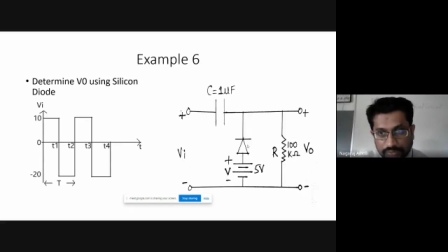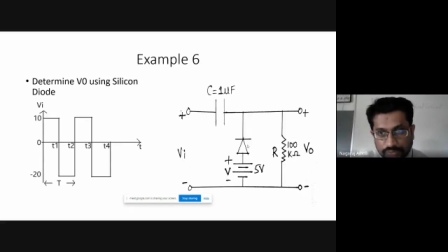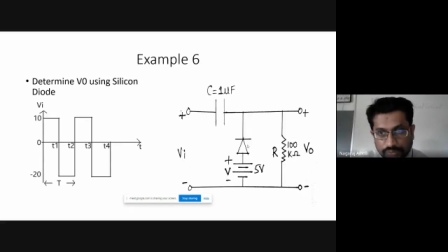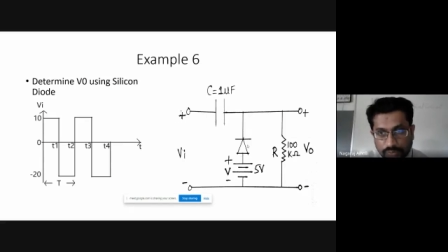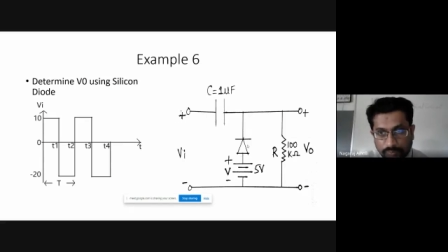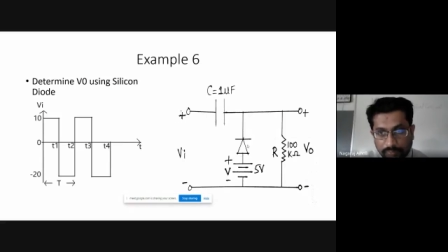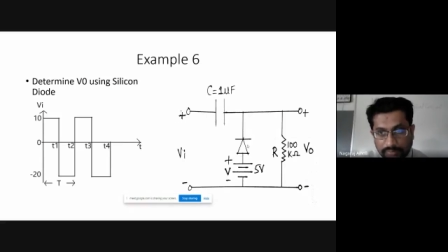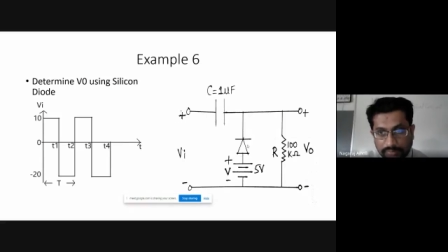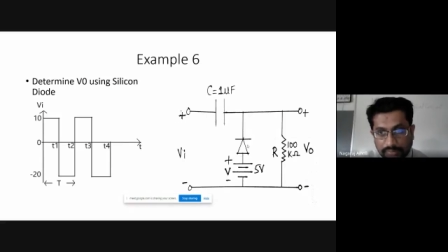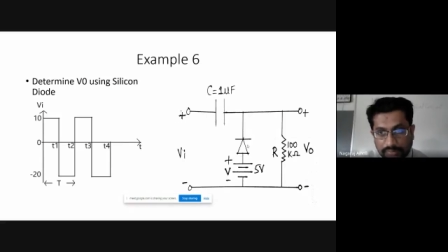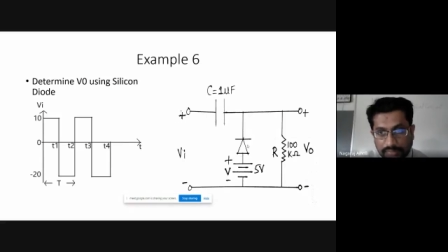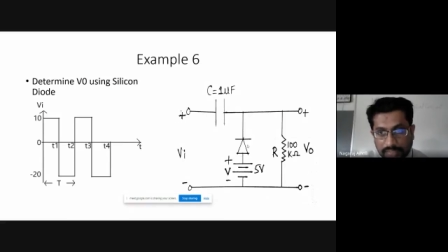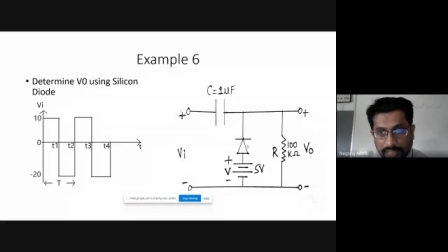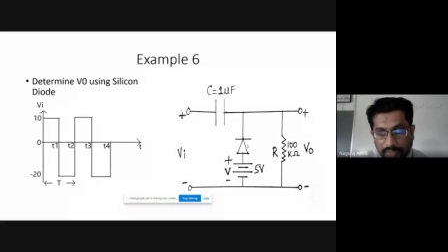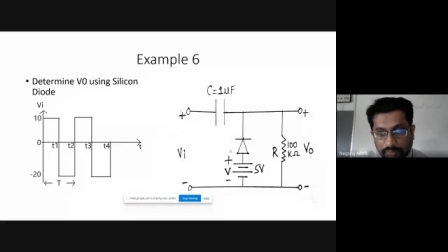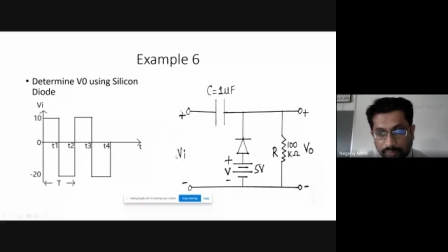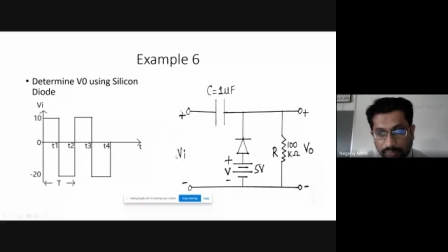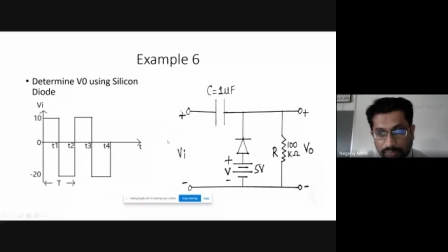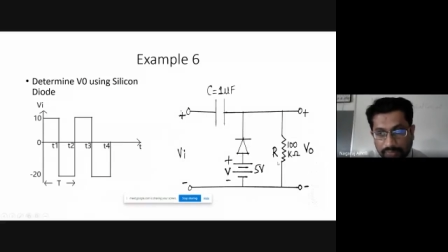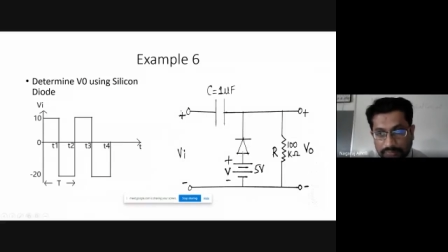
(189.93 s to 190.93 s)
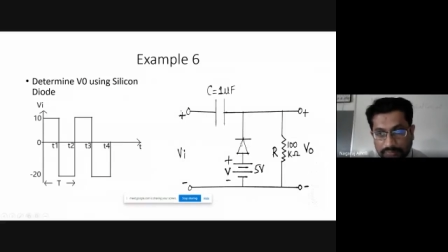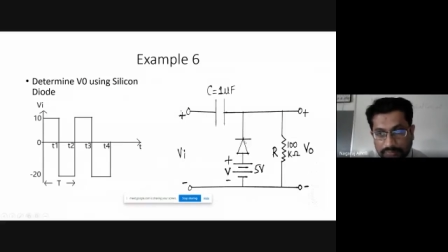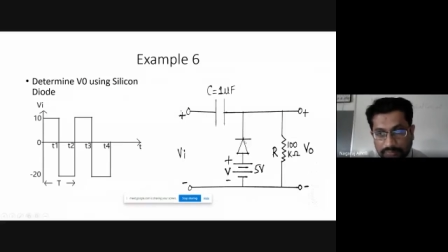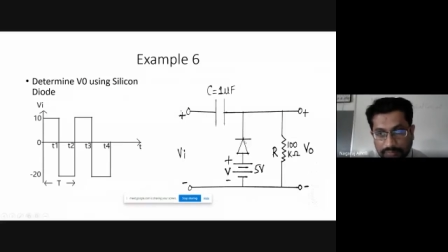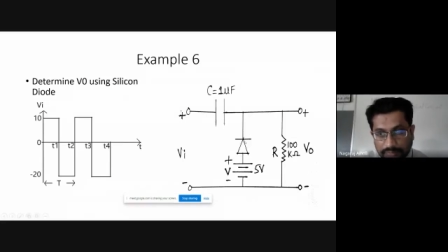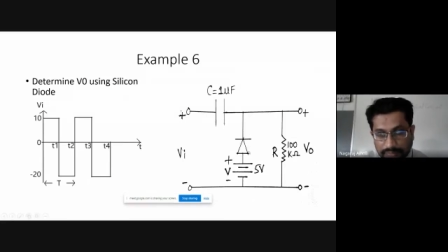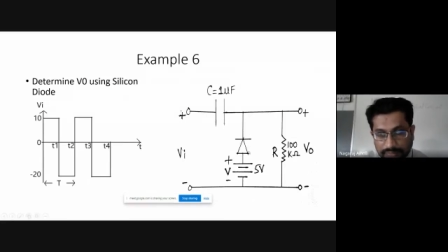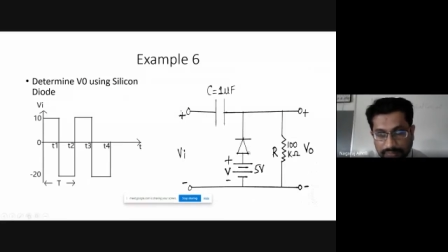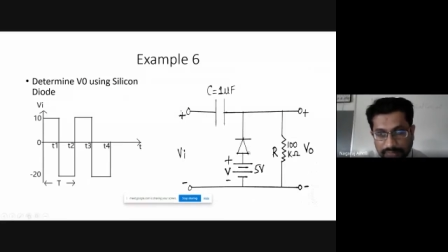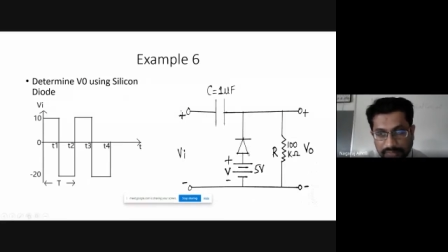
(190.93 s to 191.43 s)
So when the diode
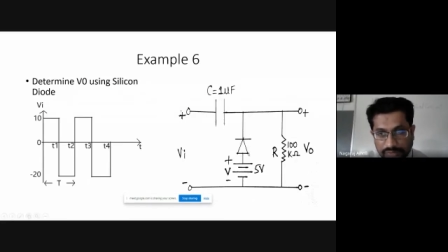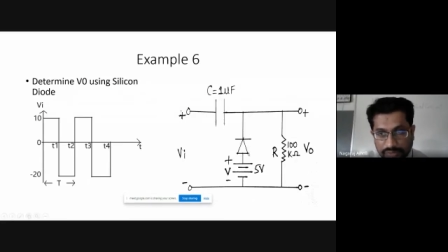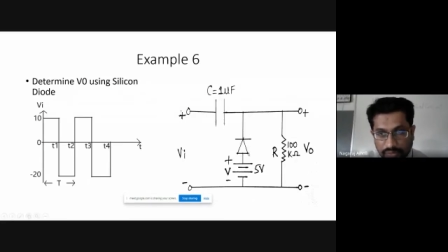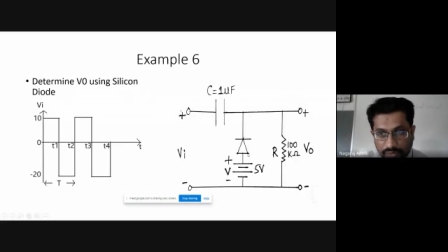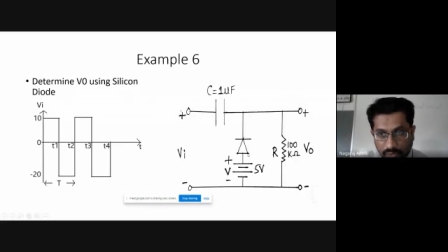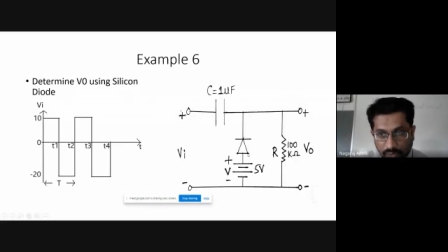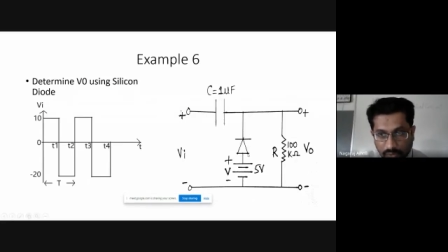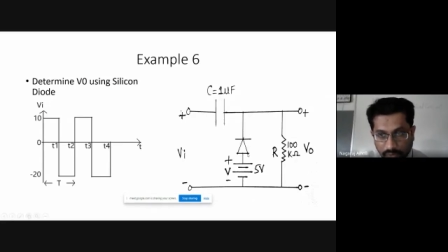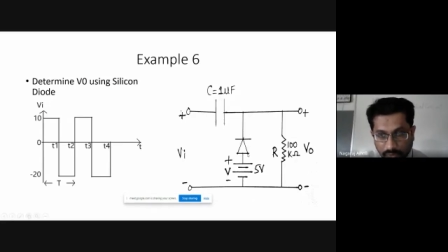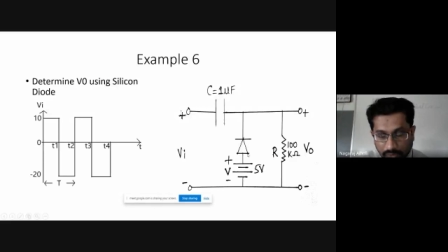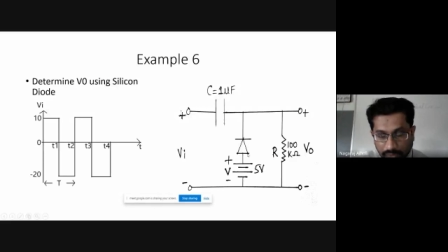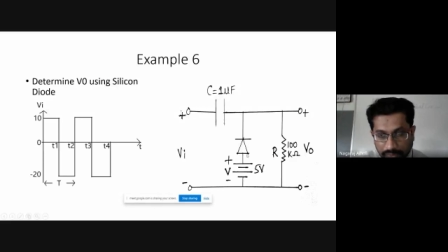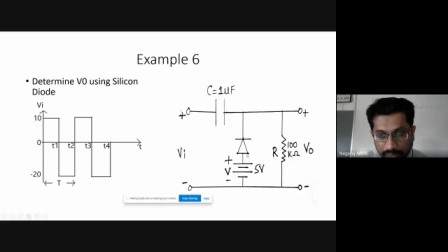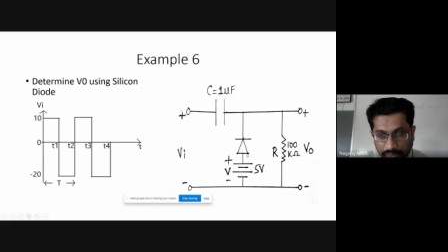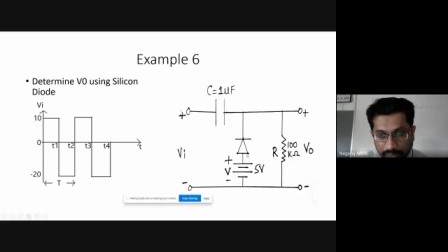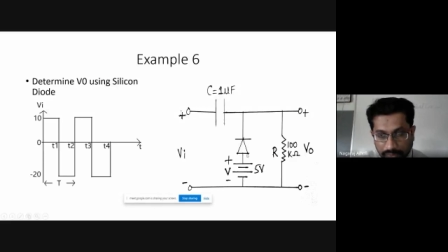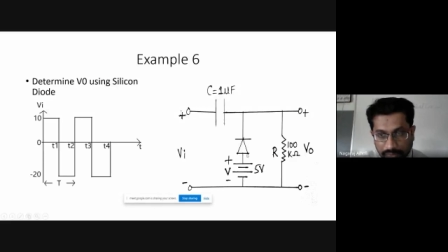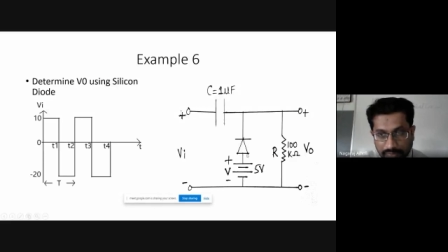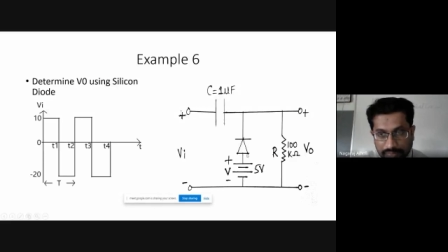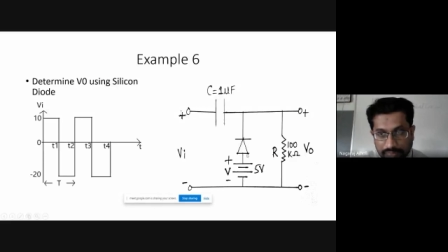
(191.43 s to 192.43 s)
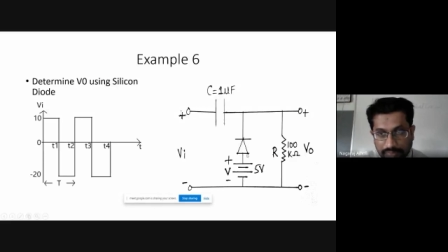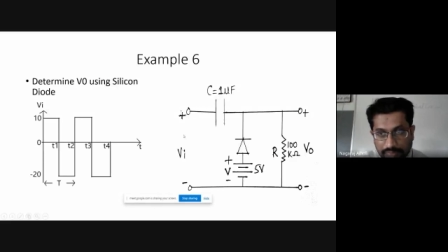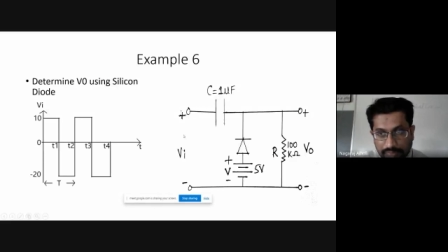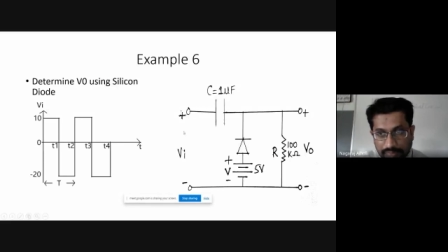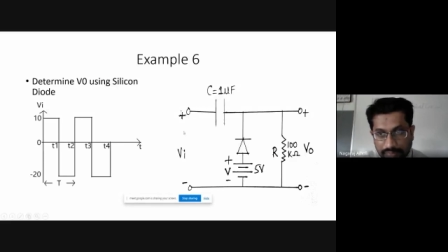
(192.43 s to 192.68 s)
turns on,